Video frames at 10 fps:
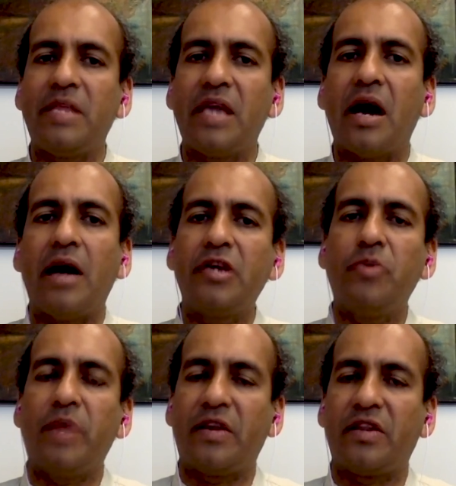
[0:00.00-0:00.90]
The
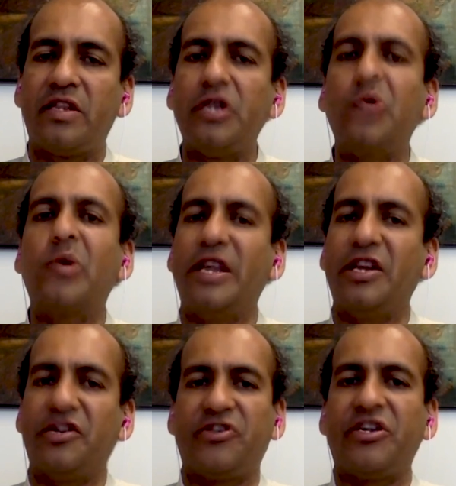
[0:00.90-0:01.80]
argument the nuclear
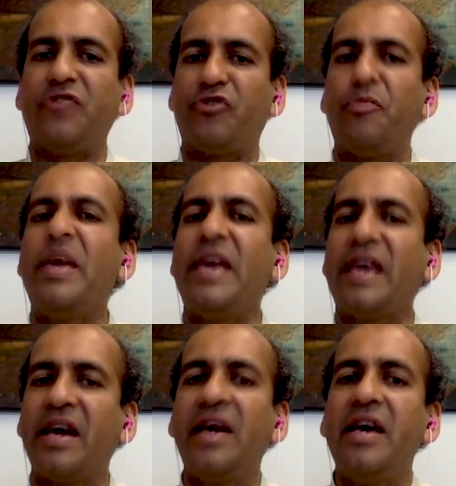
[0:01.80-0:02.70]
industry used to
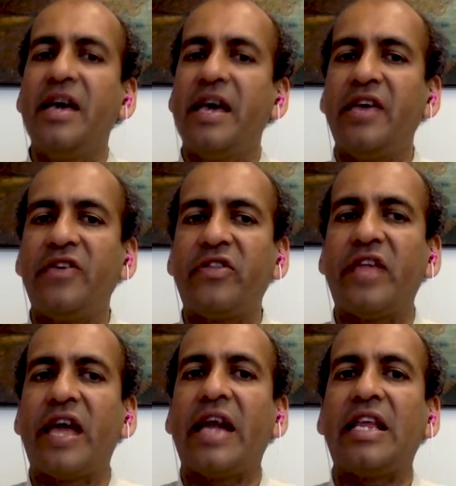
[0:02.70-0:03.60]
make is
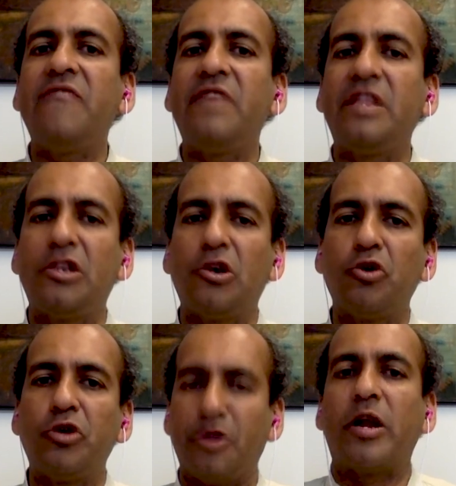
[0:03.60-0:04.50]
that even
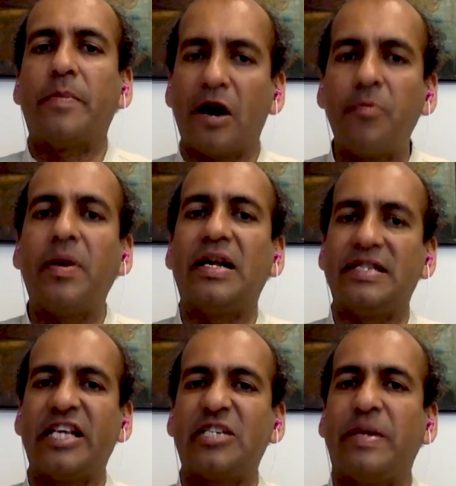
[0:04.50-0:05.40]
though nuclear power
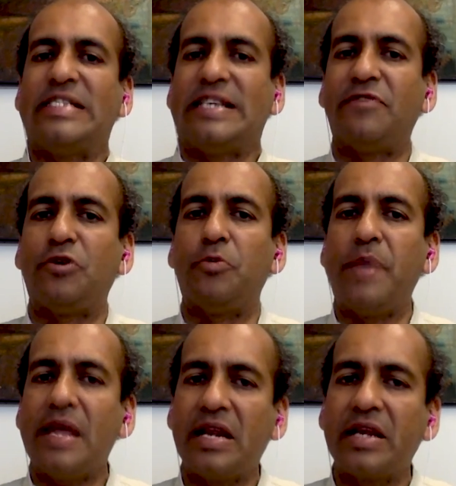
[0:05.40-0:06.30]
plants are expensive to
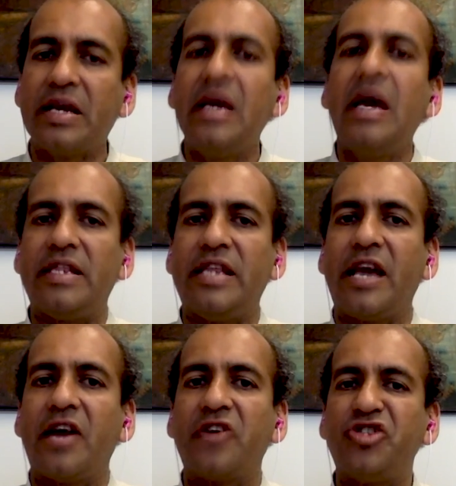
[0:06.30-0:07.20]
build,
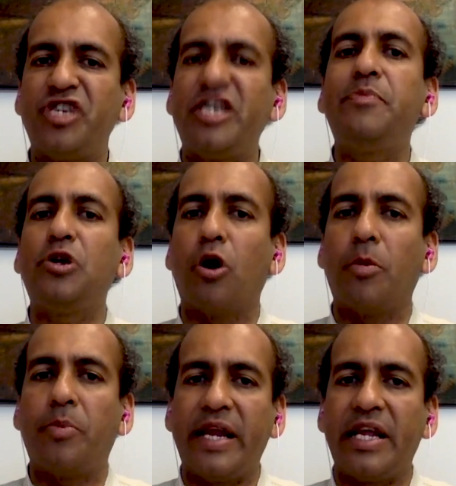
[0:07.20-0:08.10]
they are cheap to
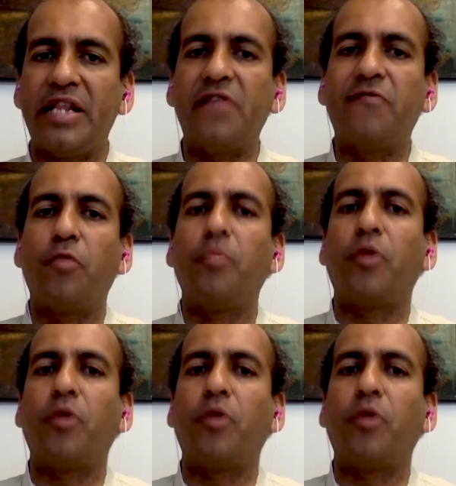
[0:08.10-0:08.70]
operate and therefore